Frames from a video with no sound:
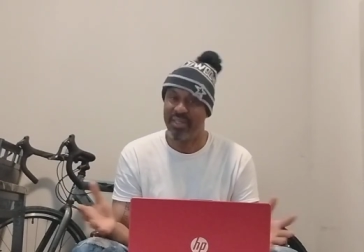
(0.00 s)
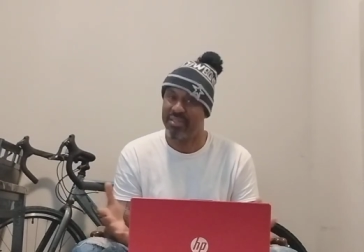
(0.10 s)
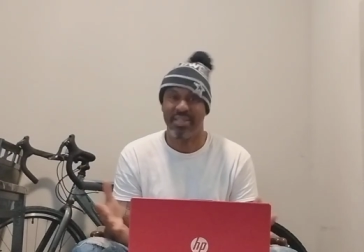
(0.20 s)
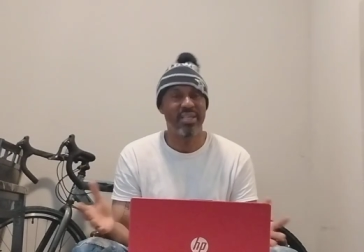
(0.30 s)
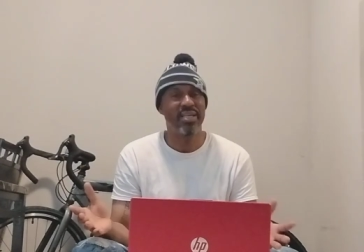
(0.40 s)

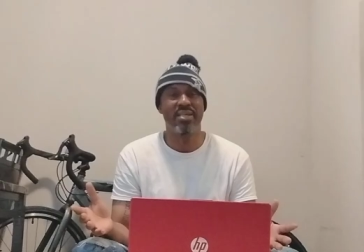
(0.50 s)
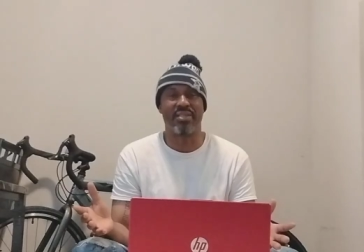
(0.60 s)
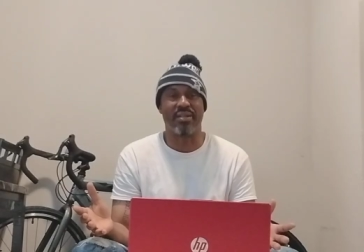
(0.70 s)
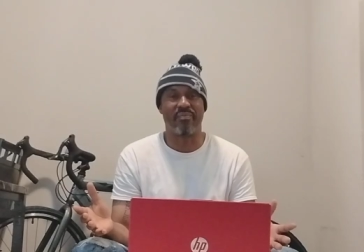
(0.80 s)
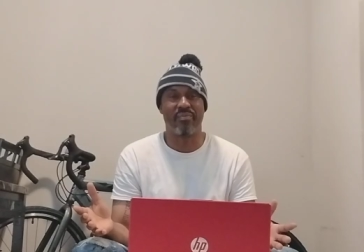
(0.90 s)
It's
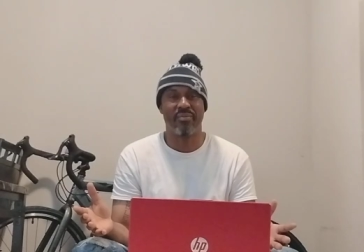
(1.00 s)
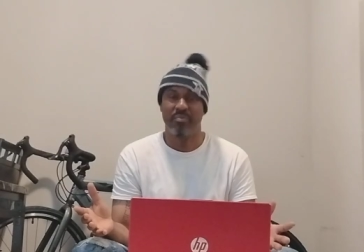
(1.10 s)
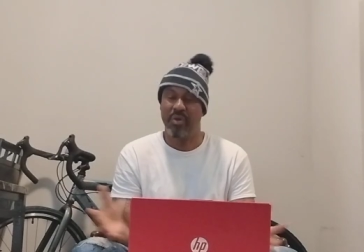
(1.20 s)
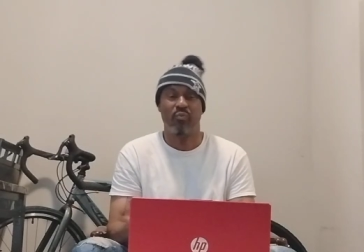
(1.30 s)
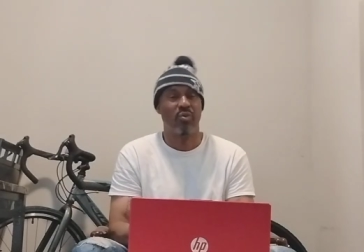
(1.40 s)
easy.
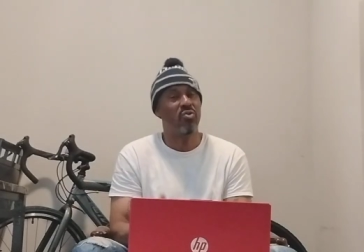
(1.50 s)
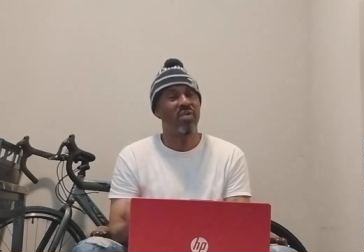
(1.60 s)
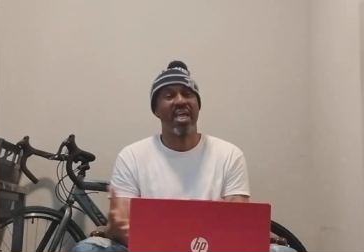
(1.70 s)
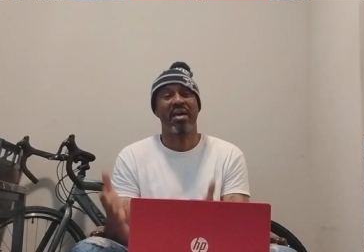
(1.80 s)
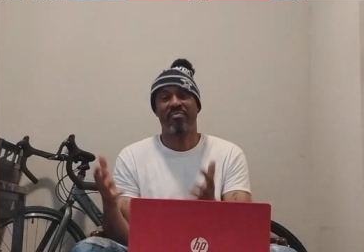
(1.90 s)
But when
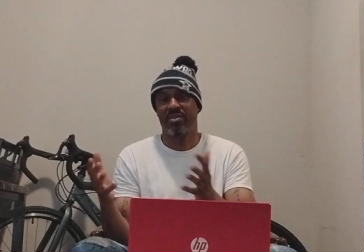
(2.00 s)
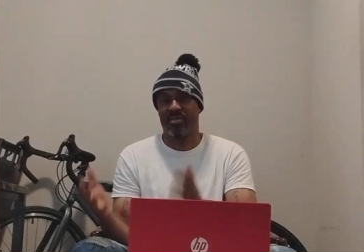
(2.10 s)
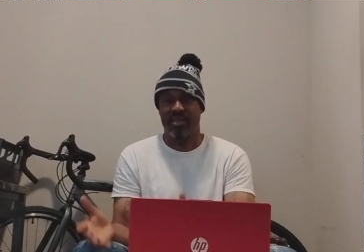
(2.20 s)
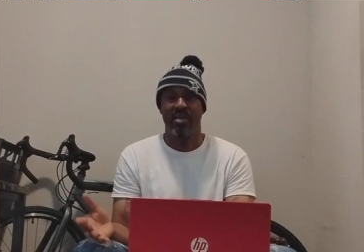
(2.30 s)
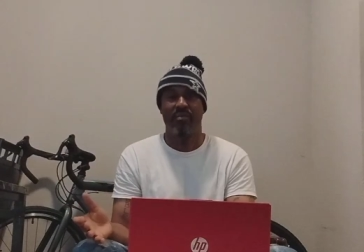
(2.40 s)
you have
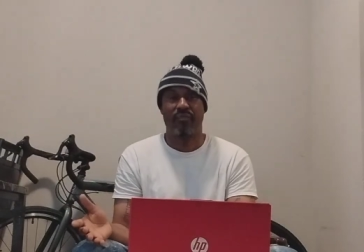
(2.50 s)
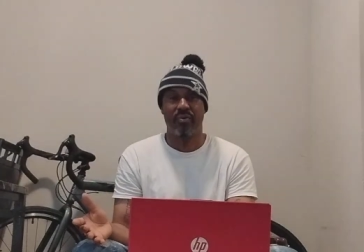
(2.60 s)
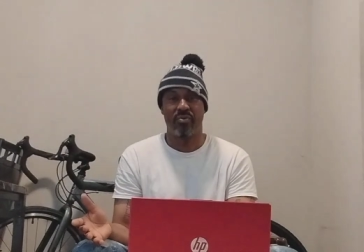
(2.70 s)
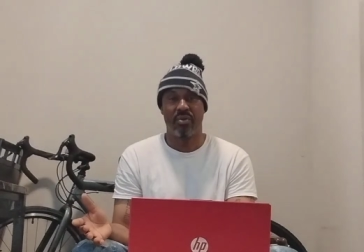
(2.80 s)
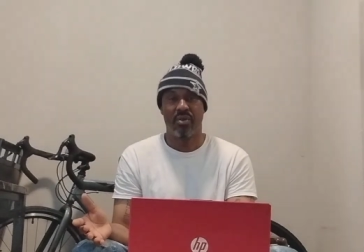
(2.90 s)

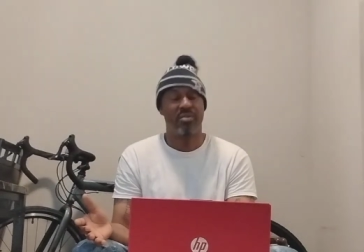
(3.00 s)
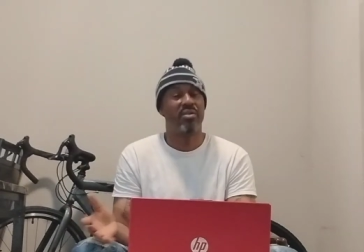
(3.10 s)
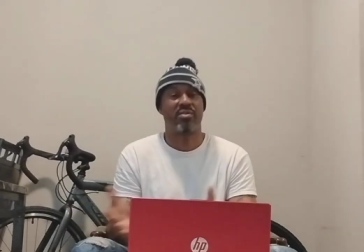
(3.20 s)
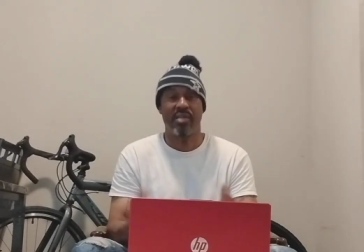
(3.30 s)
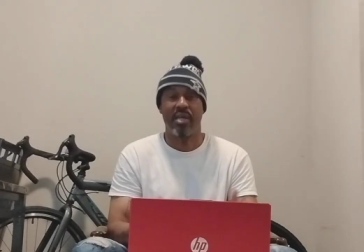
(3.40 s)
deceitful,
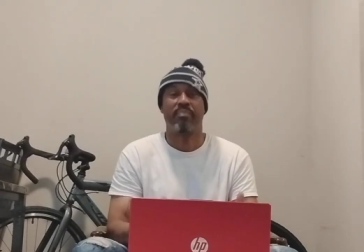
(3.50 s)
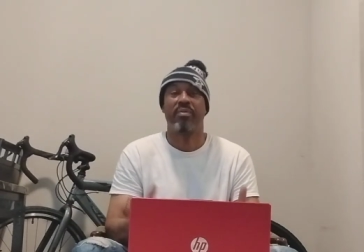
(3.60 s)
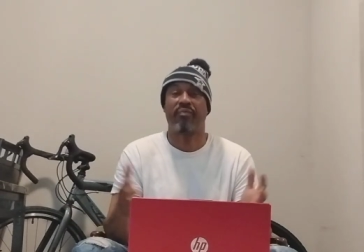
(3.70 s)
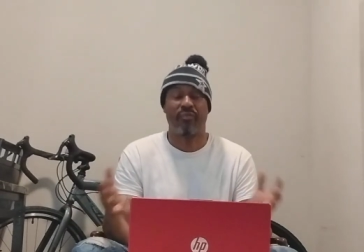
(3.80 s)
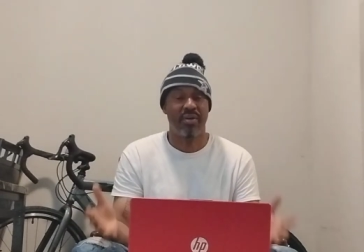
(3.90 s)

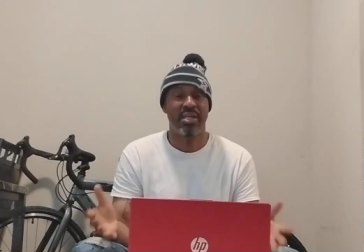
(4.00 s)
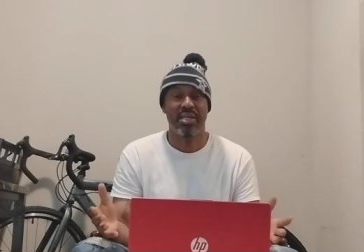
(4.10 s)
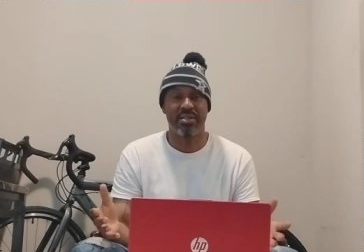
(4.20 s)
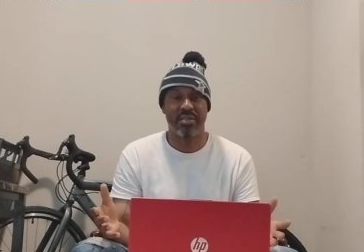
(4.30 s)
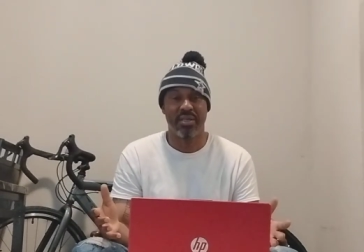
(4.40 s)
deceptive
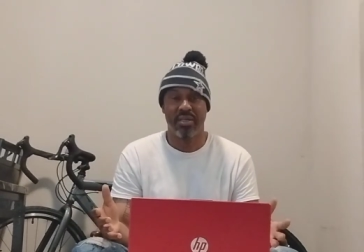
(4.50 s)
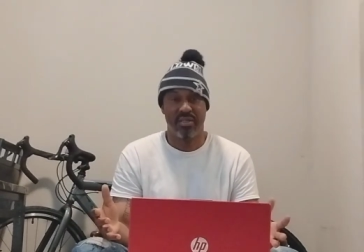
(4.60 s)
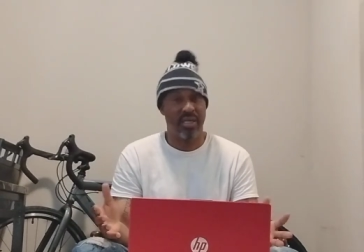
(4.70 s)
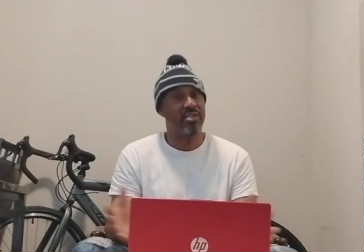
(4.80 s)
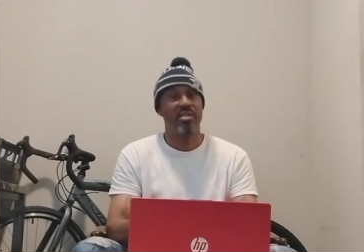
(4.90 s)
friends
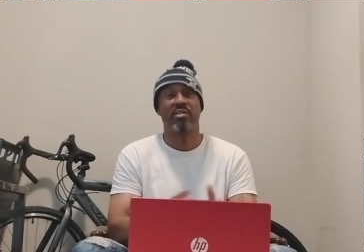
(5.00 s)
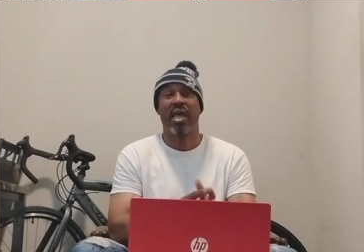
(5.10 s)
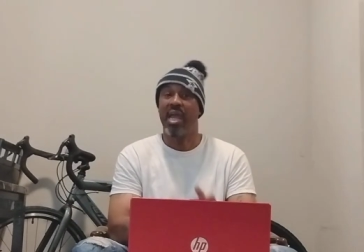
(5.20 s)
that just